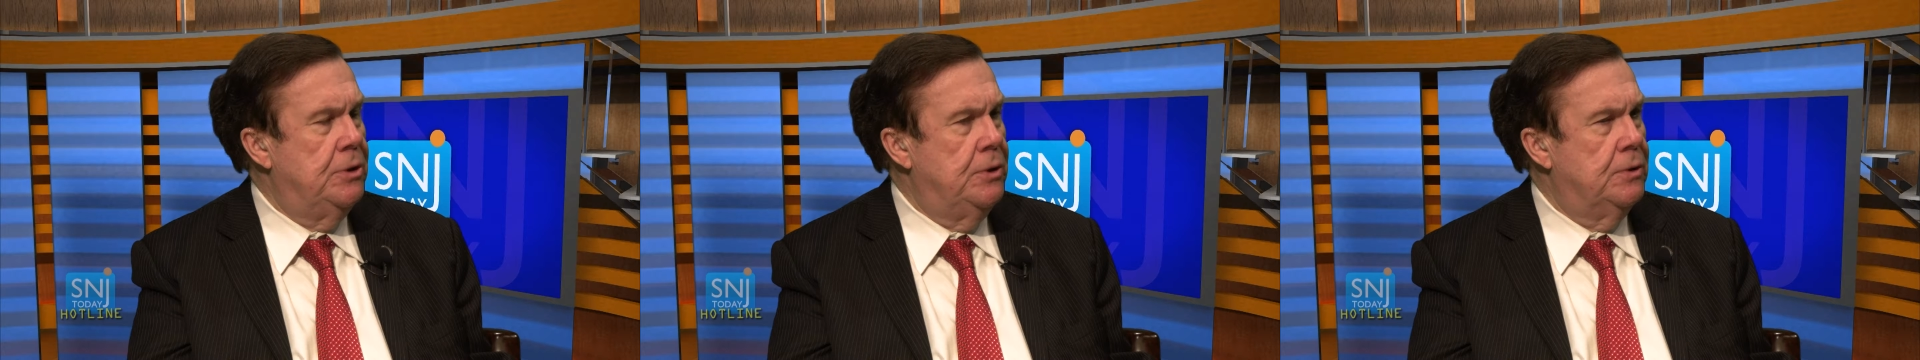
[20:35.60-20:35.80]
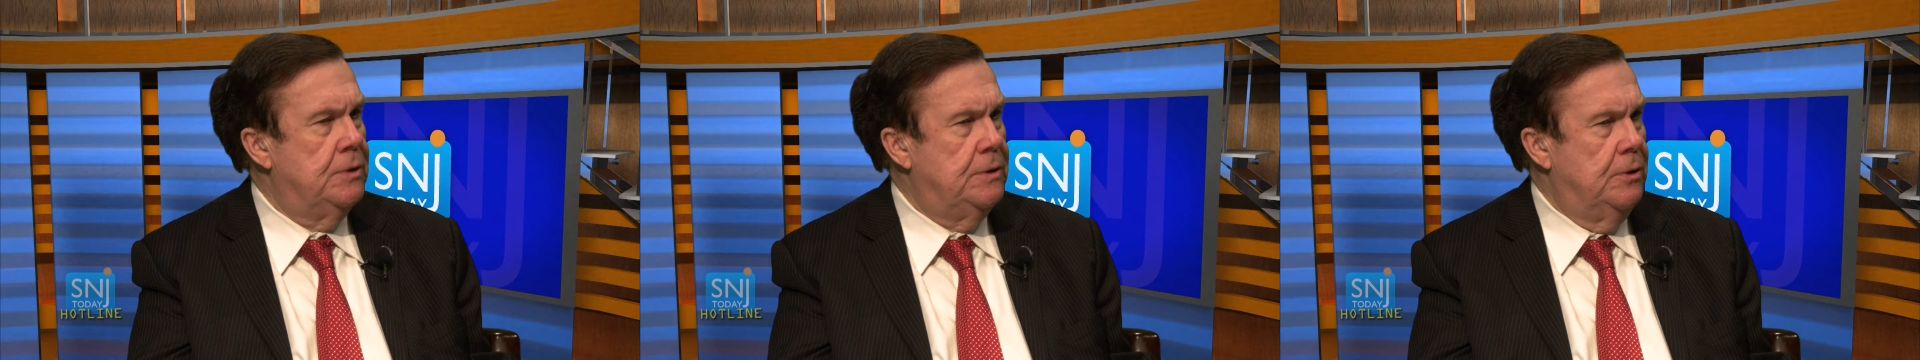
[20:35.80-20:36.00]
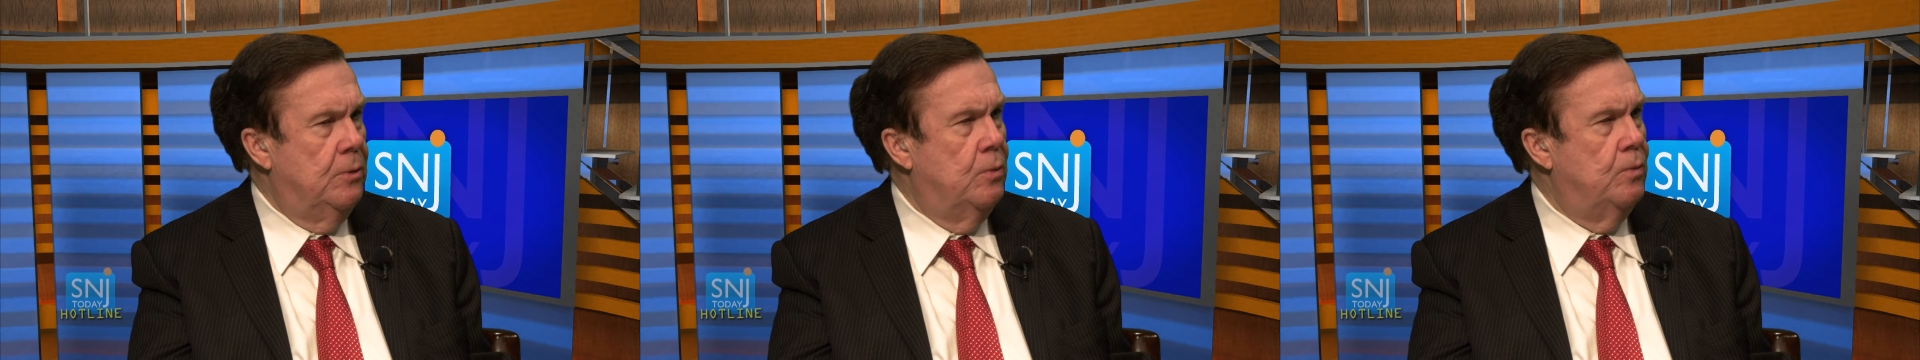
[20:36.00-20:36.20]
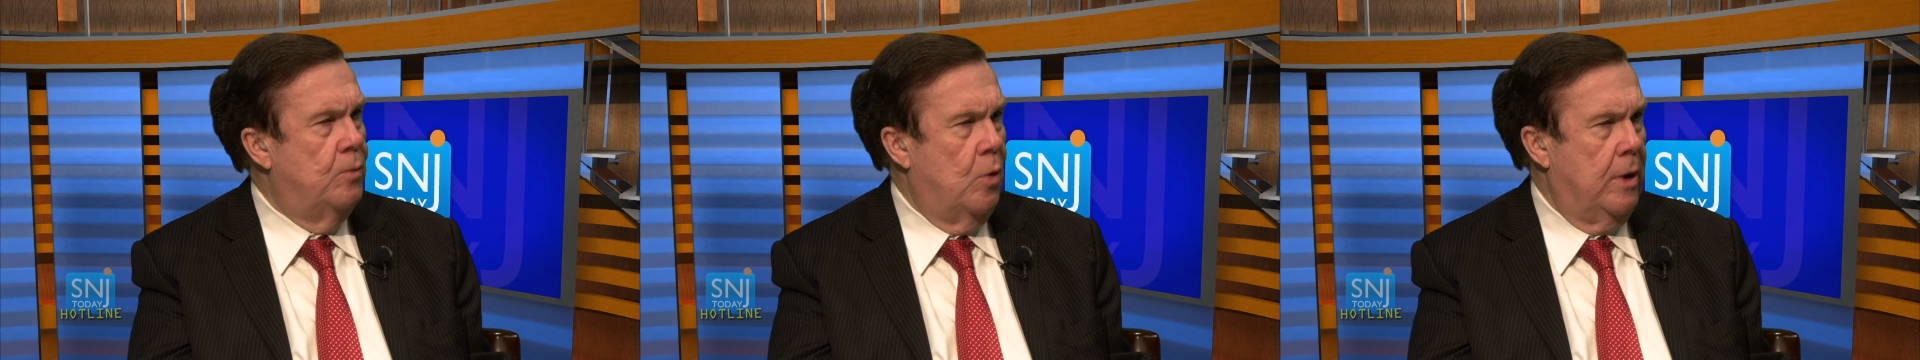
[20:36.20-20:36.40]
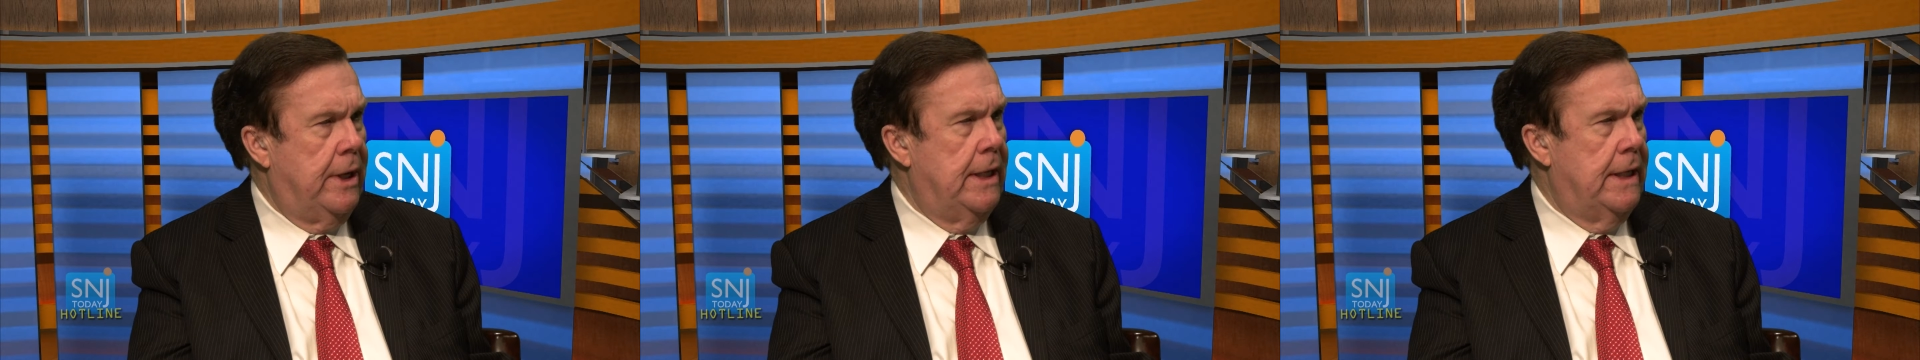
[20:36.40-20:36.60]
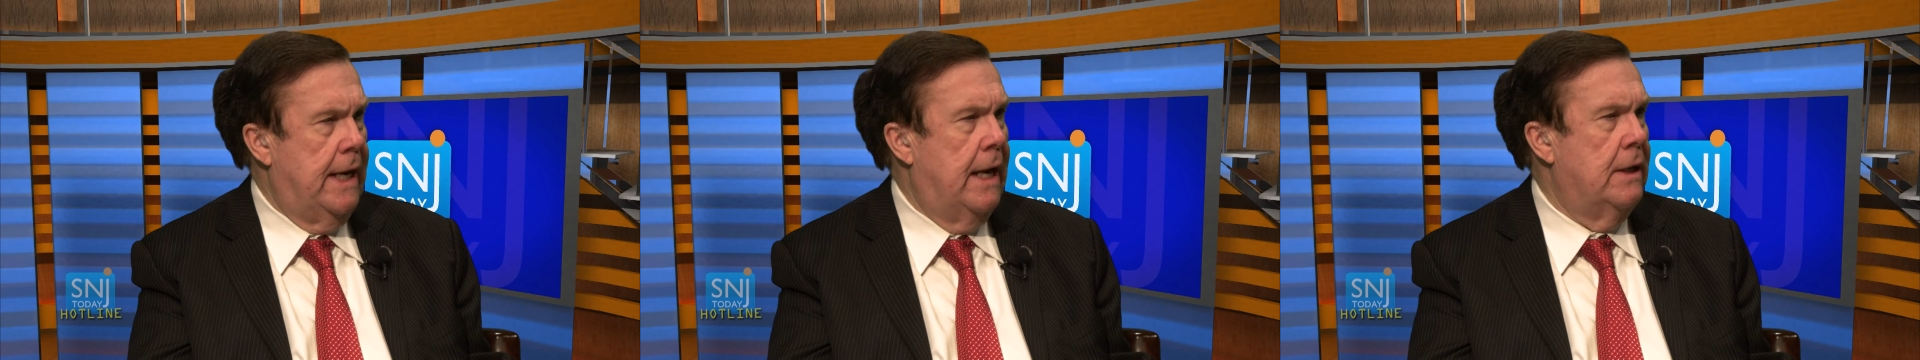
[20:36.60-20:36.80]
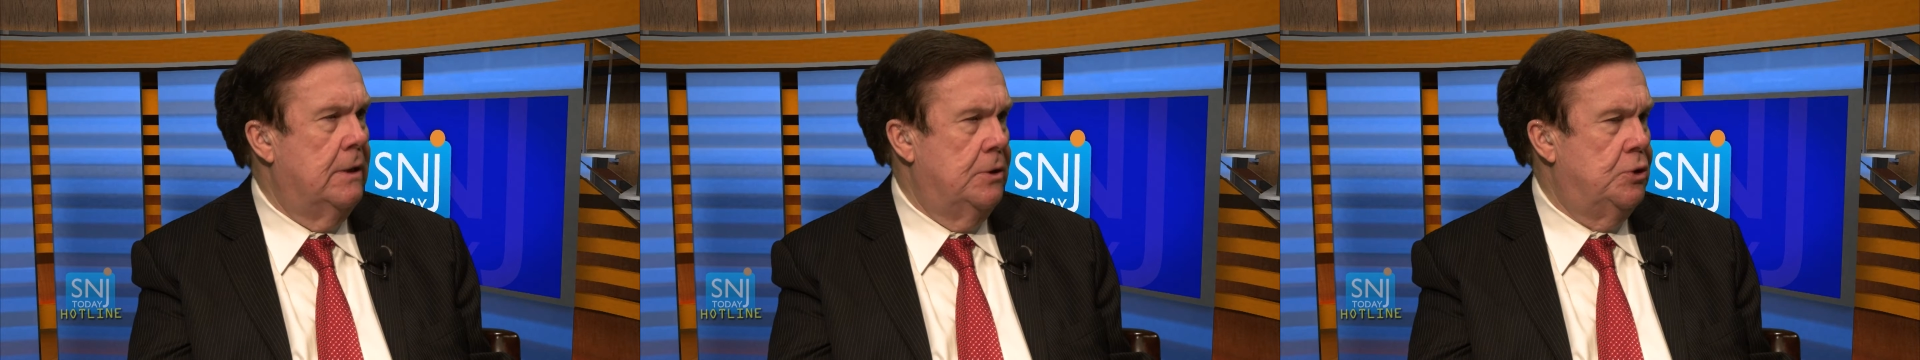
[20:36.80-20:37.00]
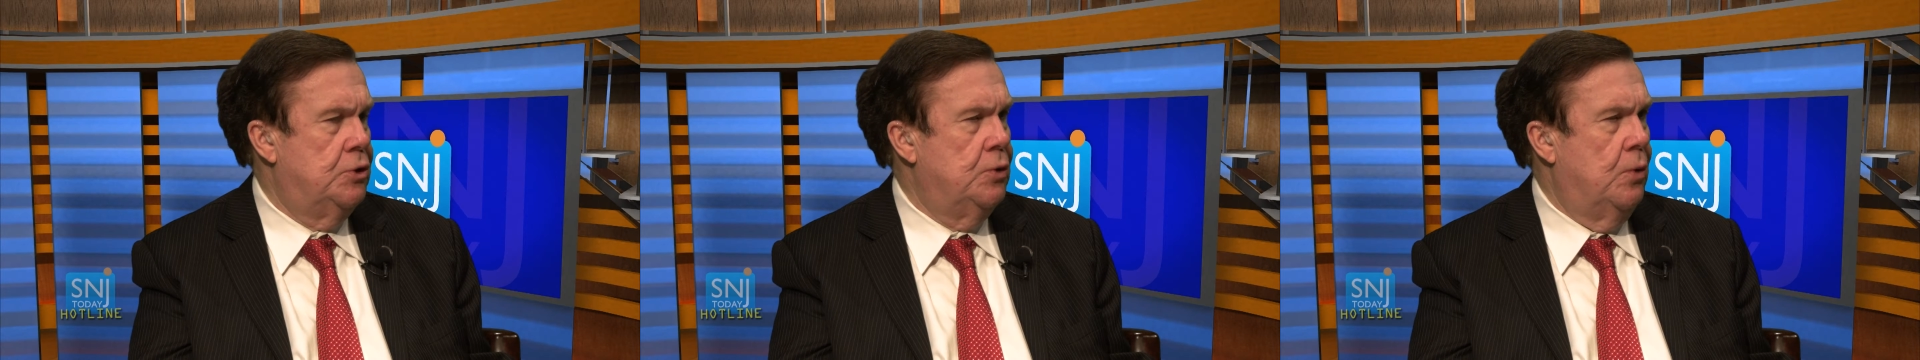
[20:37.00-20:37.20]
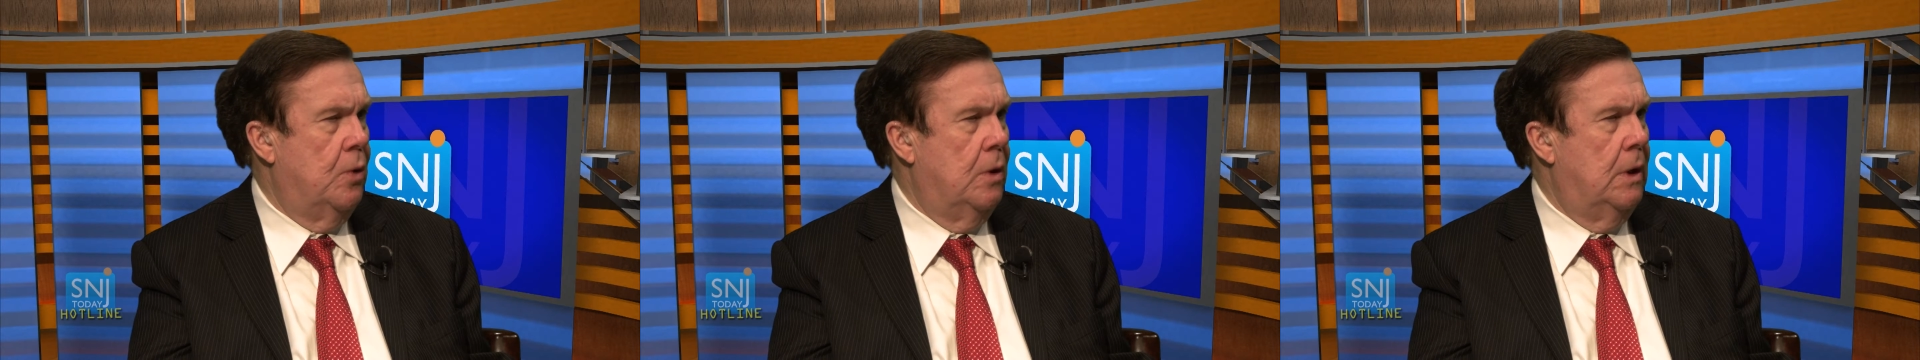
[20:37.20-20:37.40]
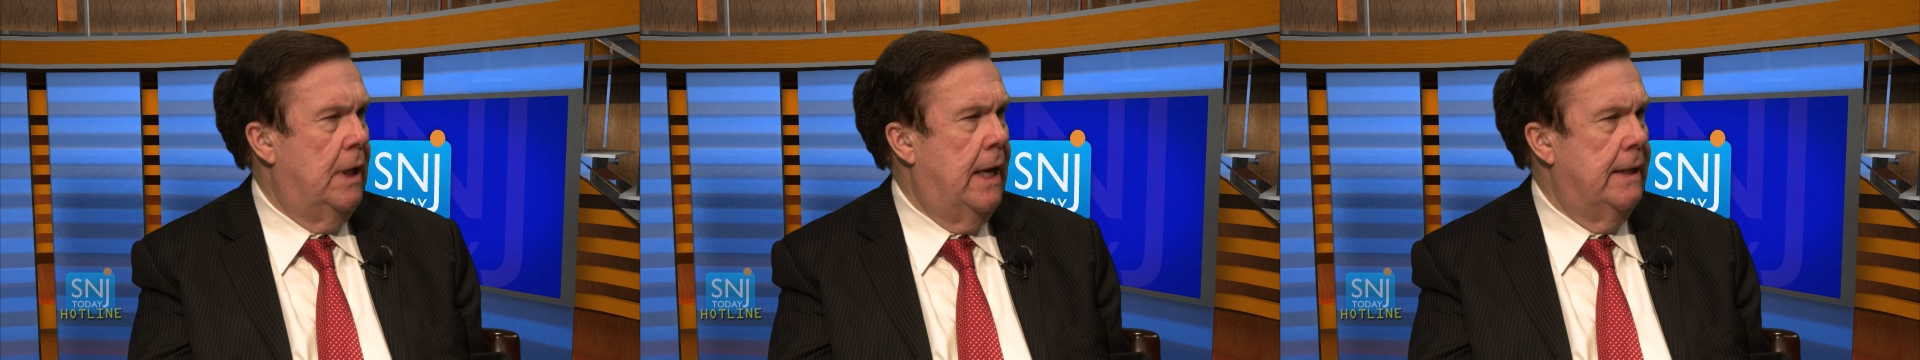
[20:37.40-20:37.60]
you're still working down the
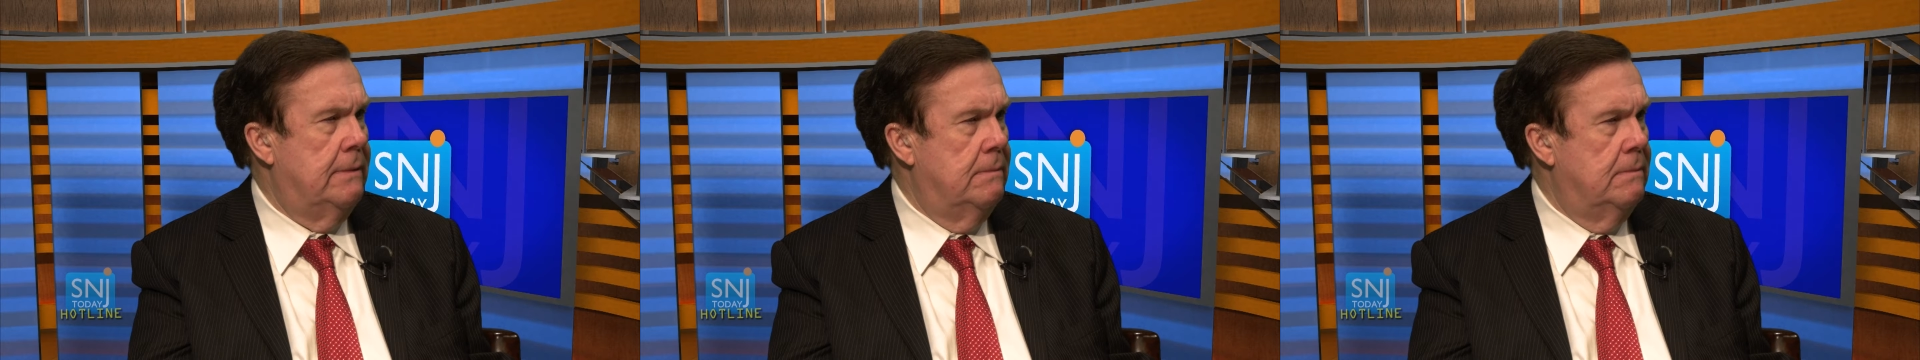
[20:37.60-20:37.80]
shore a lot.